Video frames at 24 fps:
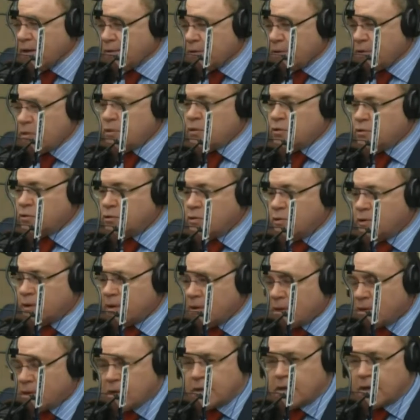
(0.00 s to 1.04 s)
You do
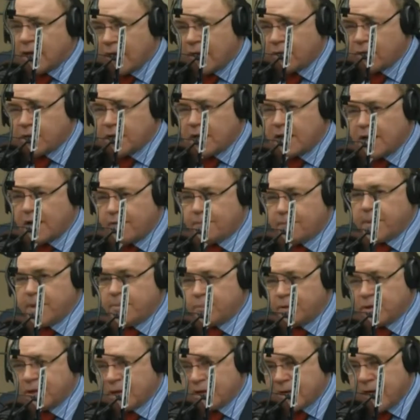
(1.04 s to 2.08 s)
it in an hour and a half.
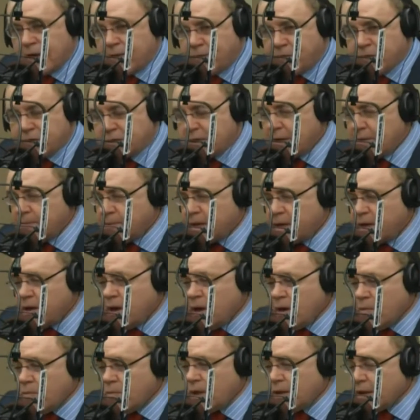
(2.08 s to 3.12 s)
People get out the same day.
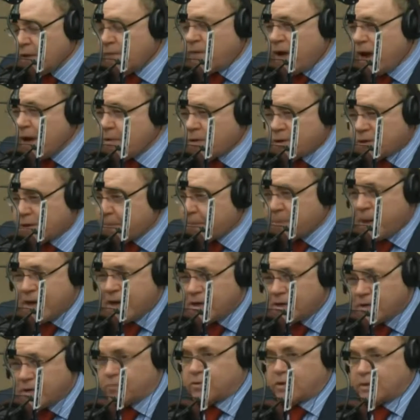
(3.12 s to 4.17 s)
Well, if I was a
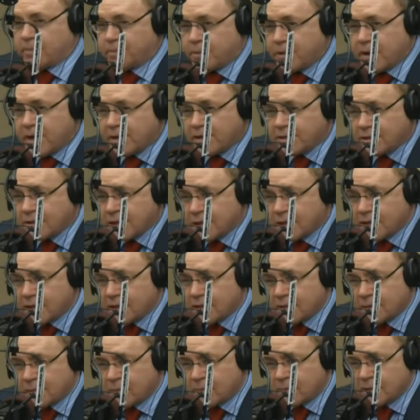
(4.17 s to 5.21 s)
patient with a prostate
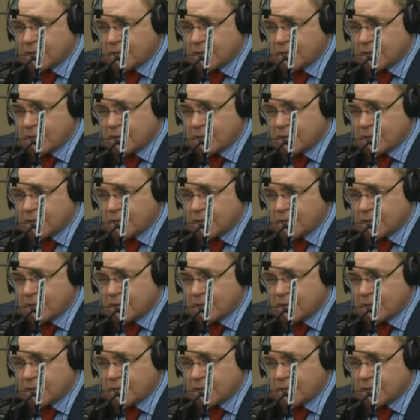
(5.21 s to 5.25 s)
